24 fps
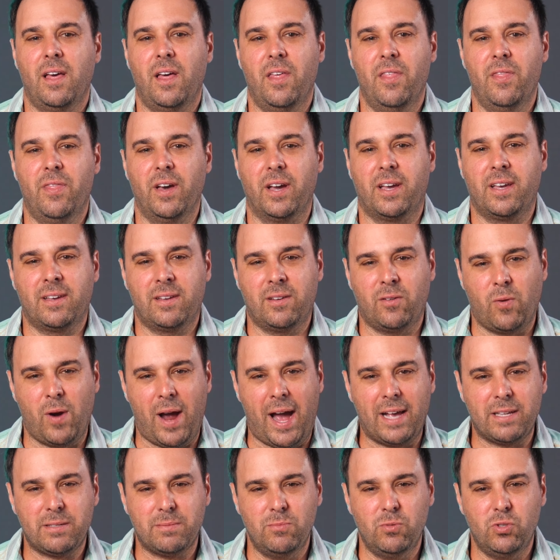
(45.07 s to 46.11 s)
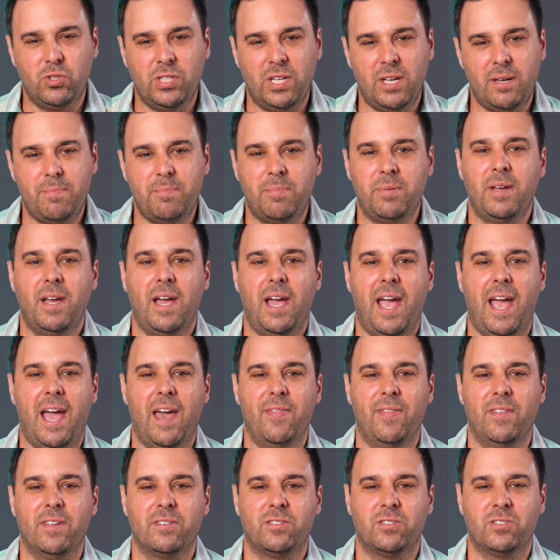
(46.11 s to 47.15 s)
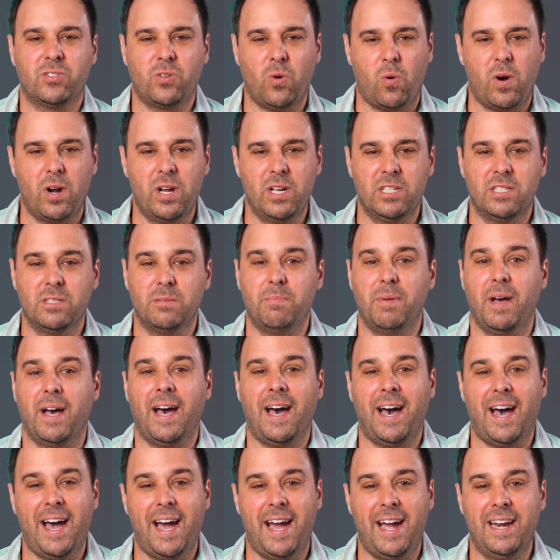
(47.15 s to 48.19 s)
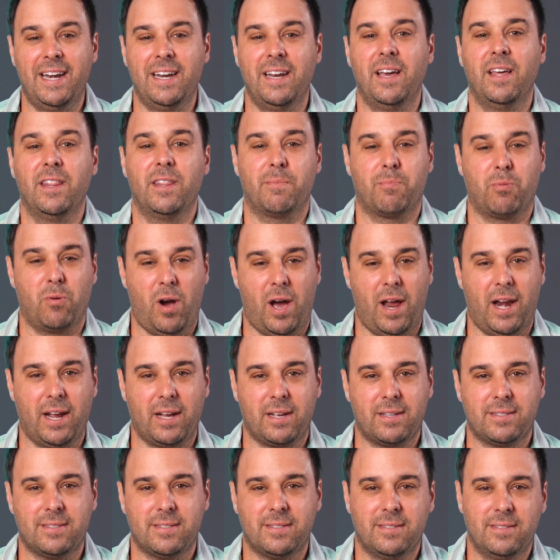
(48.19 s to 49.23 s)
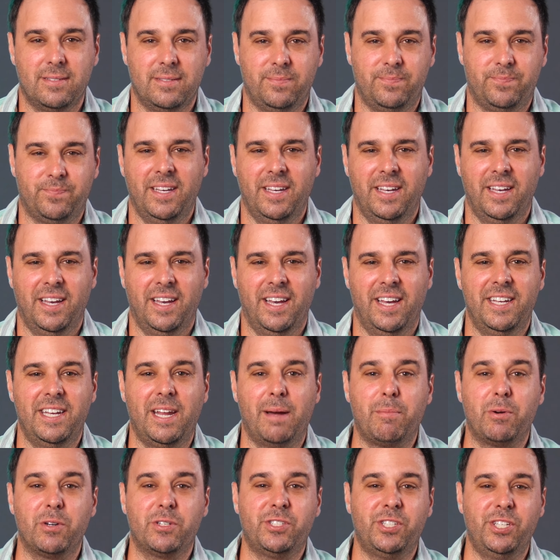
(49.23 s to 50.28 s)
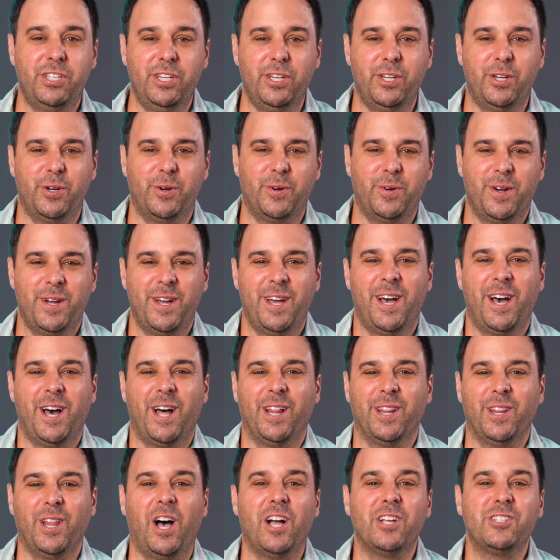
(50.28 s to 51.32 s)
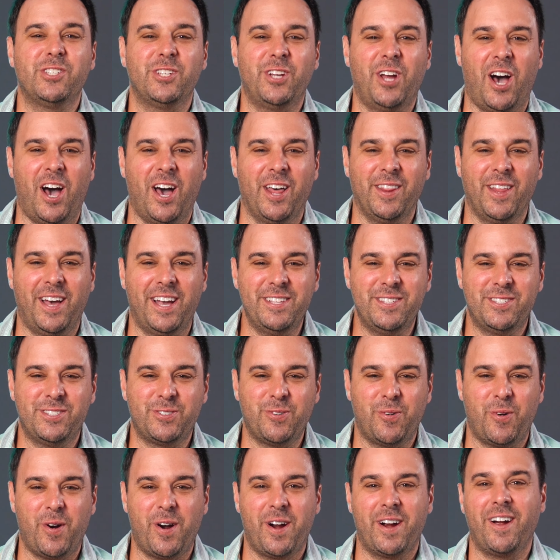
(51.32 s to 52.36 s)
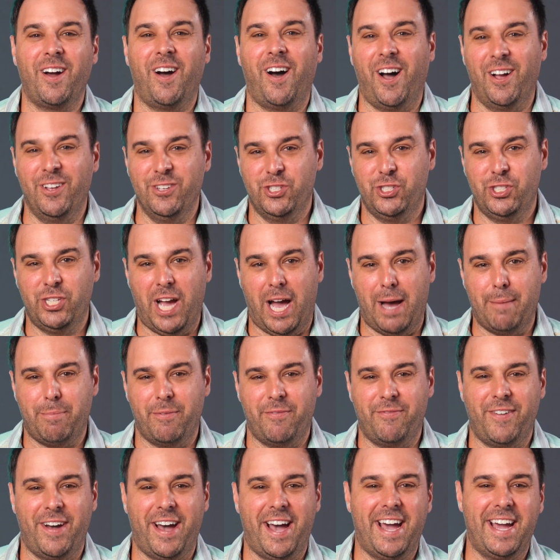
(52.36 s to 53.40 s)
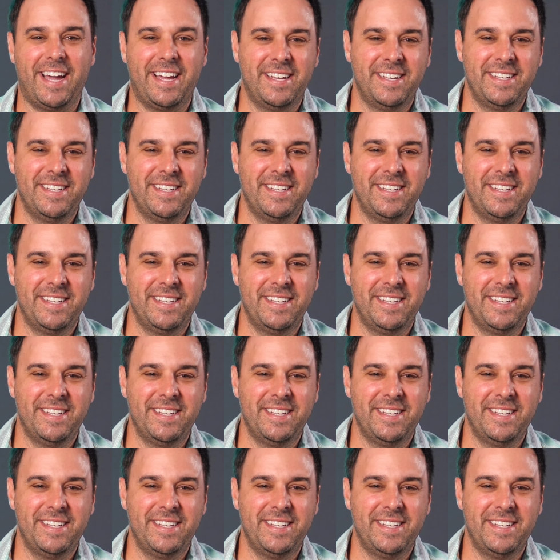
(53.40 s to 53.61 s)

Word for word: the craftsmanship and the stories behind the products. Number two, launch an online store on Shopify.